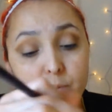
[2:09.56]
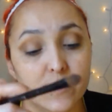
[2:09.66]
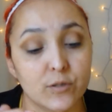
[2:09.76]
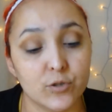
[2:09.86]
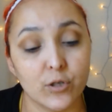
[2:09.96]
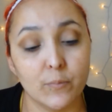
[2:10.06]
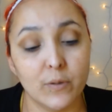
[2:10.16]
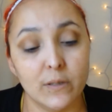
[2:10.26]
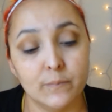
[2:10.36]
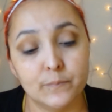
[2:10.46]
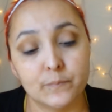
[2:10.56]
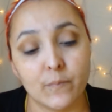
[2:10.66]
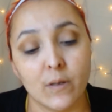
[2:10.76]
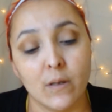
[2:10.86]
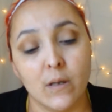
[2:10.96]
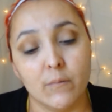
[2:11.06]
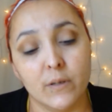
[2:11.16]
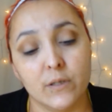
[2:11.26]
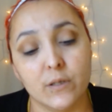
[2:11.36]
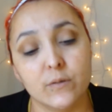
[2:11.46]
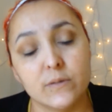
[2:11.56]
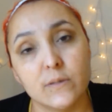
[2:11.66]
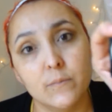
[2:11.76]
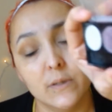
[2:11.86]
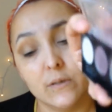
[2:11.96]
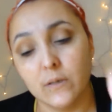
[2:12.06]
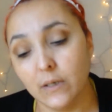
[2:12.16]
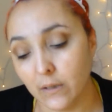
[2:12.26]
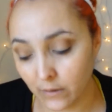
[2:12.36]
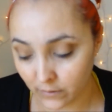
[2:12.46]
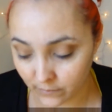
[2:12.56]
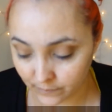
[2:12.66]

the Sugar Plum. I'm going to use the middle color.